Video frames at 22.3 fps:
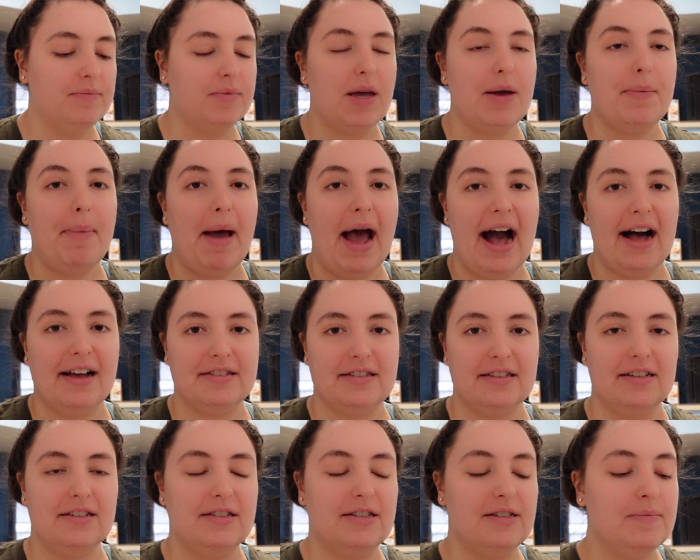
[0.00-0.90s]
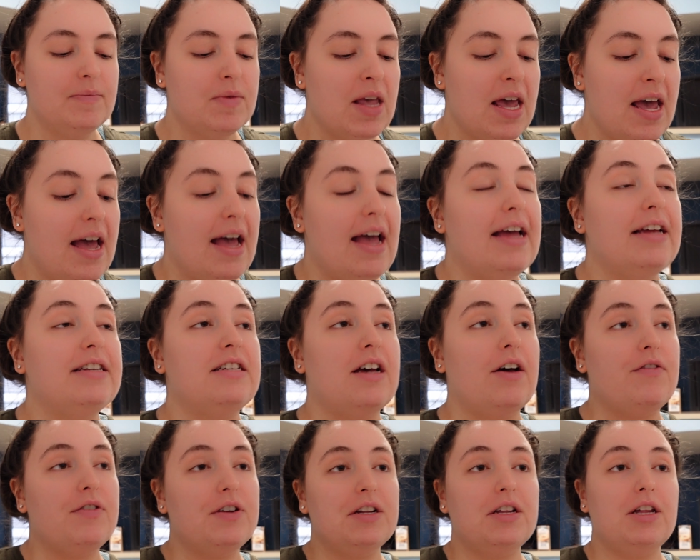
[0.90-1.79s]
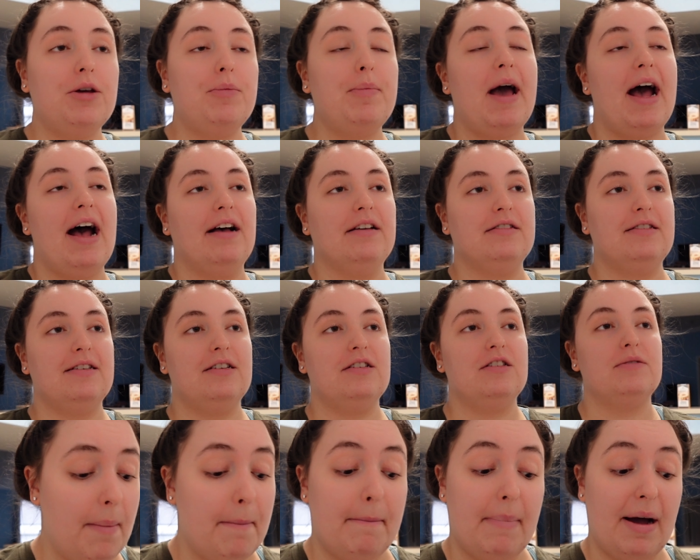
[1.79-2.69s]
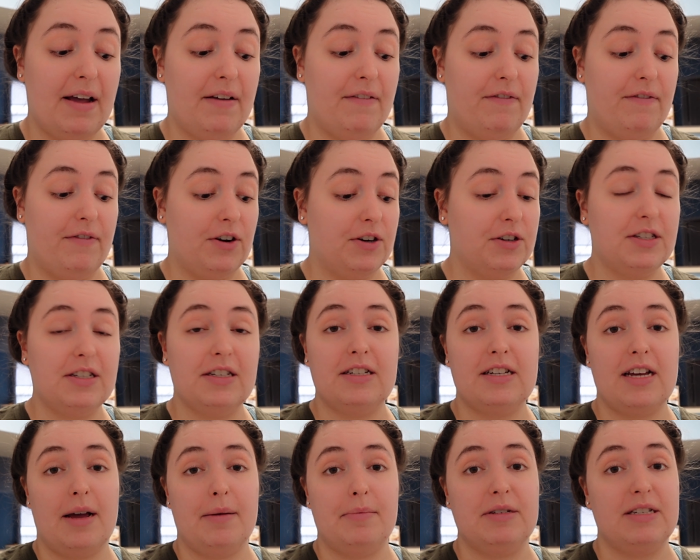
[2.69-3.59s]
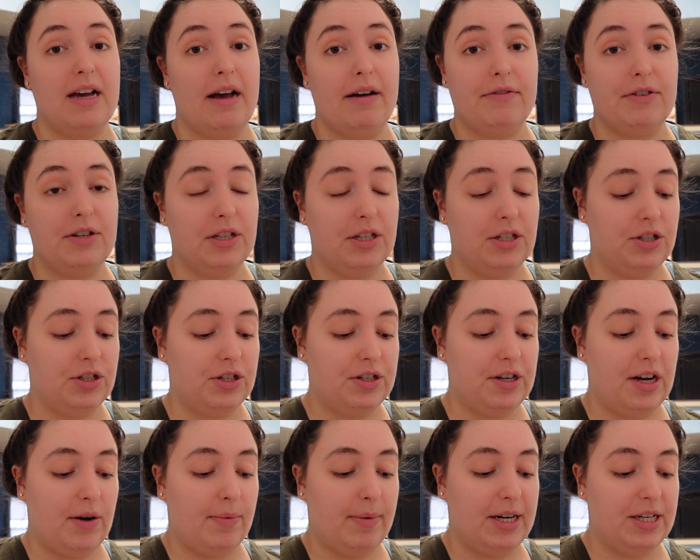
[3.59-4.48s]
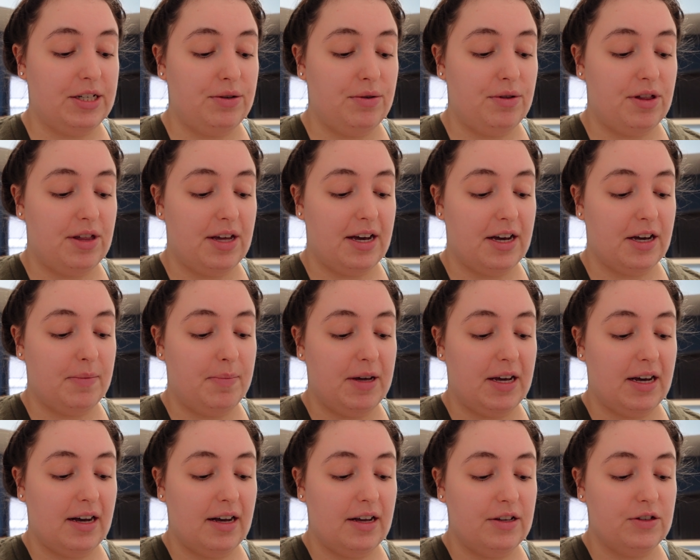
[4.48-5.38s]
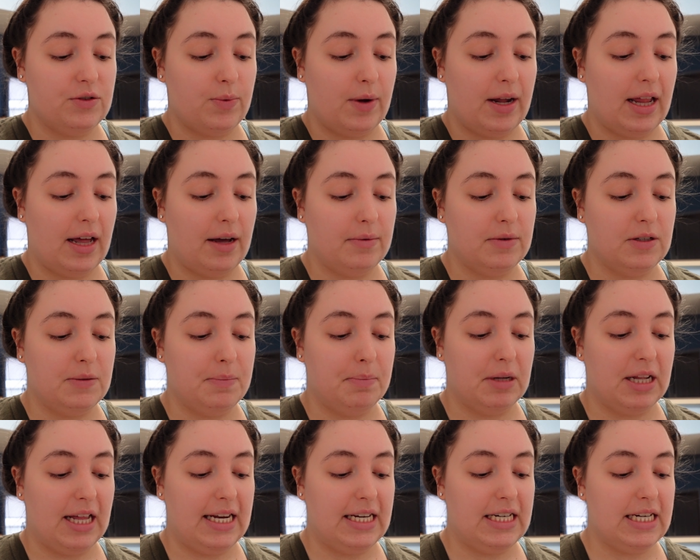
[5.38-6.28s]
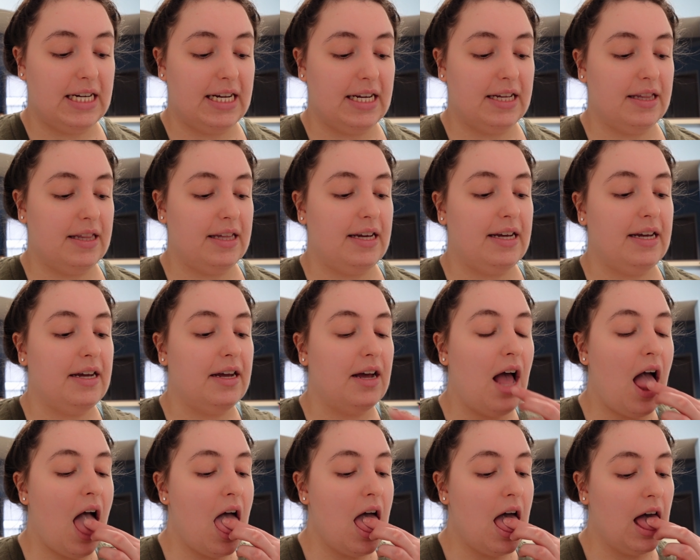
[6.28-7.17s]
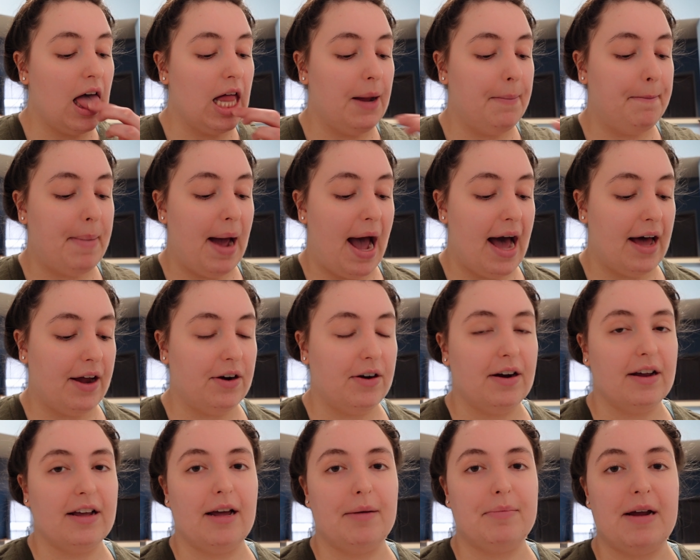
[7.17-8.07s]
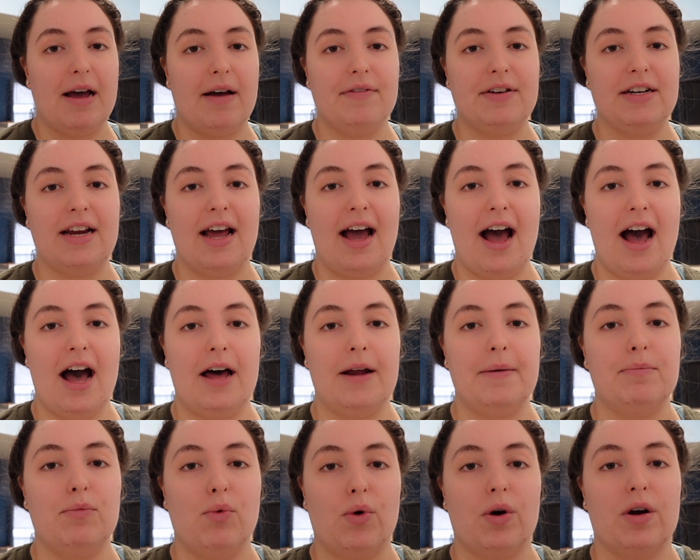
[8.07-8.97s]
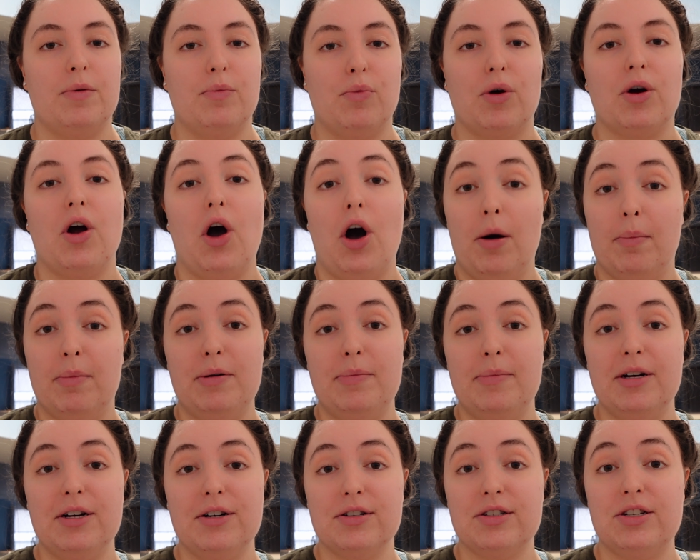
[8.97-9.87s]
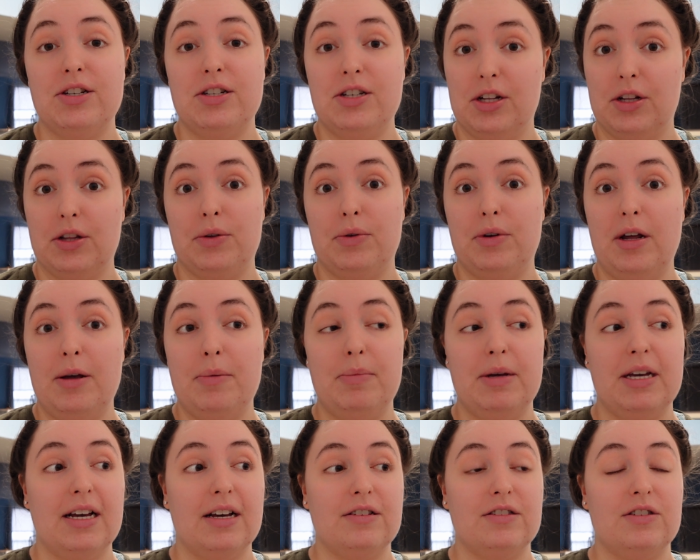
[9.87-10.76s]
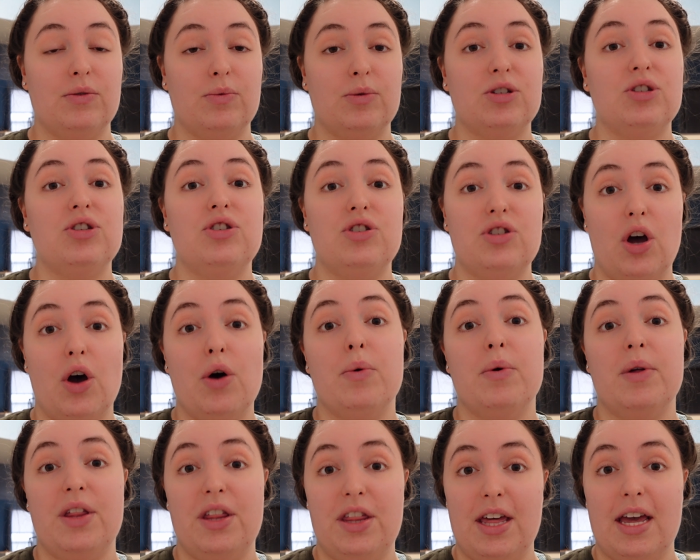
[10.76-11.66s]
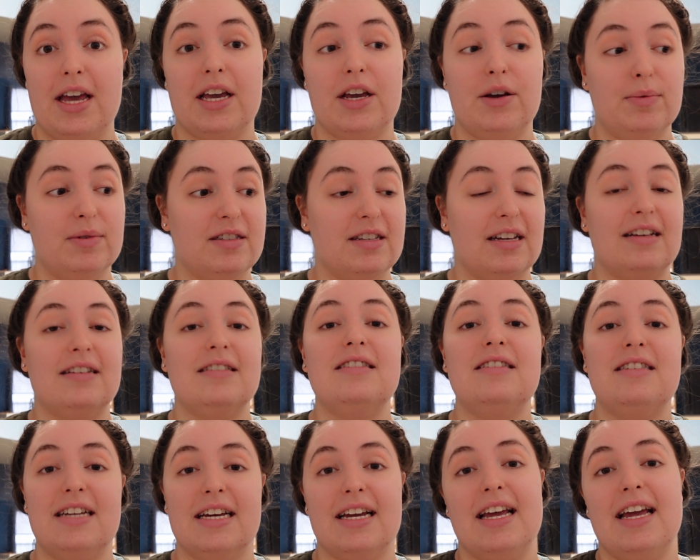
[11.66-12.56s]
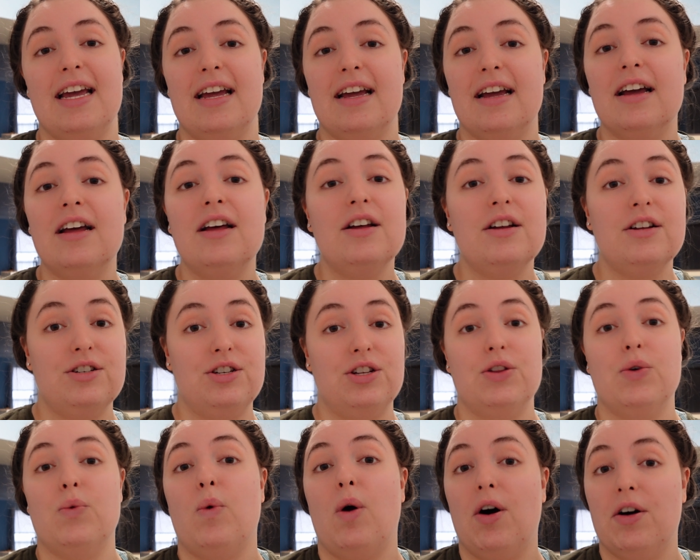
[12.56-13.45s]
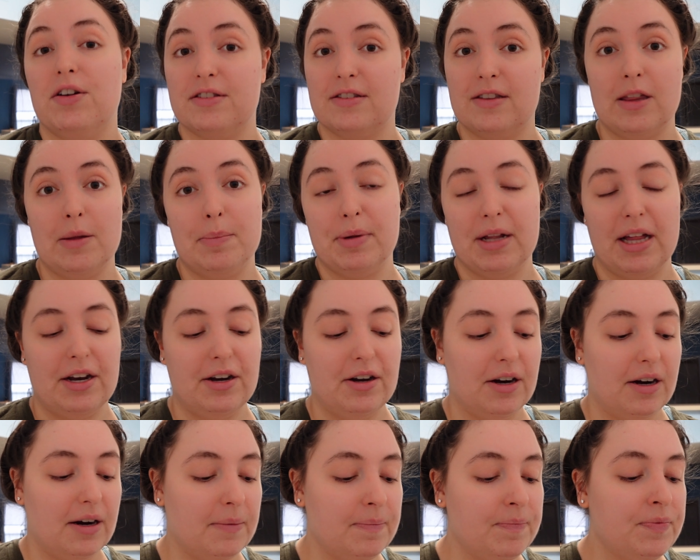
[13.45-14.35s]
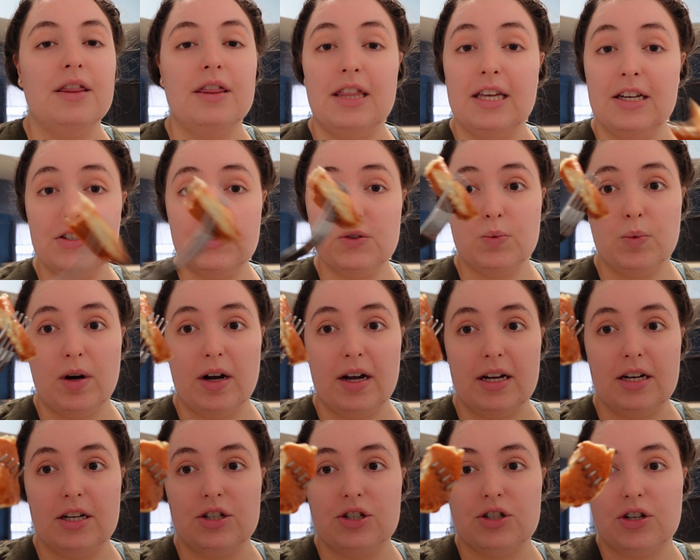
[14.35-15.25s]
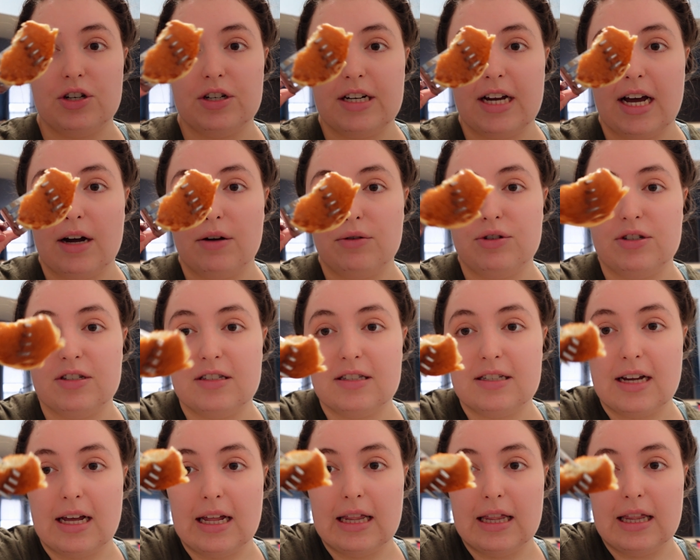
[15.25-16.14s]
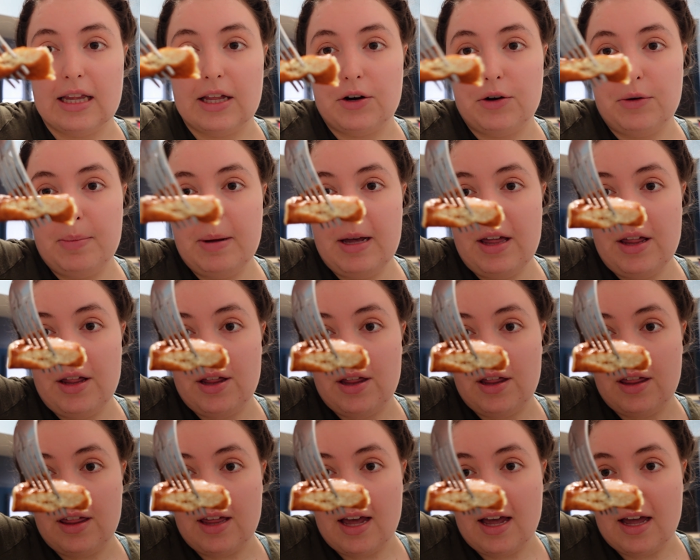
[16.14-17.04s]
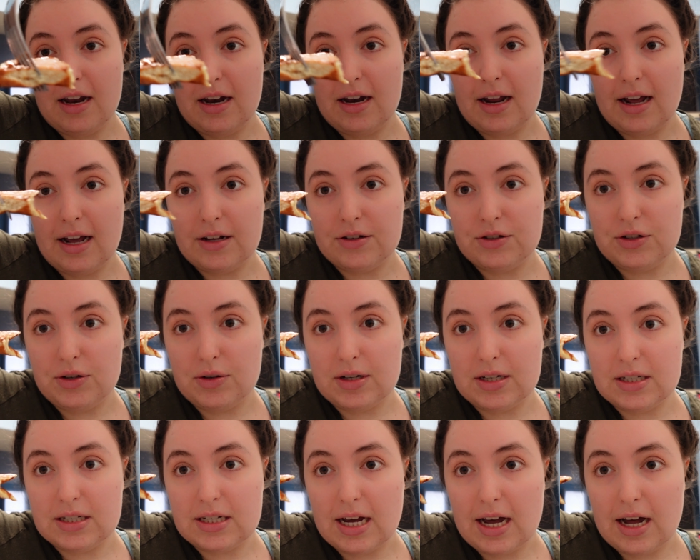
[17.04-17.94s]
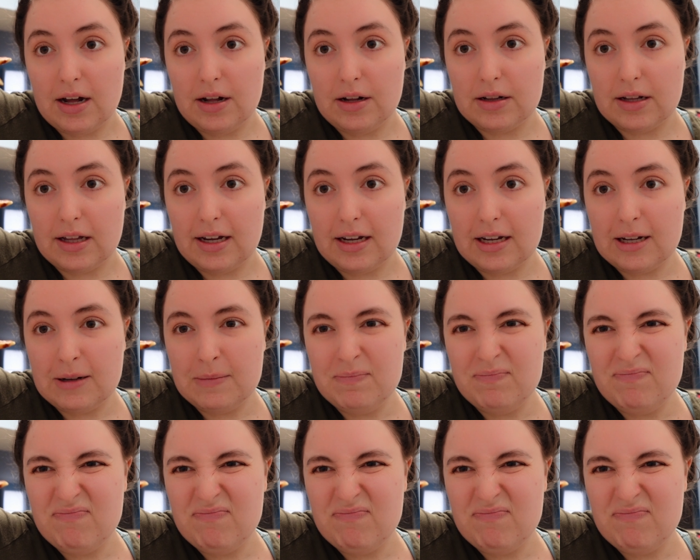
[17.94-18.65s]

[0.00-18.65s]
It passes. It definitely passes. My first attempt definitely turned out way too thick because while I was blending the batter, I kept having to add more and more almond milk to dilute it because it was so thick. It was like sticking to the walls of the blender. This one turned out just a little bit thin, as you can tell. Like,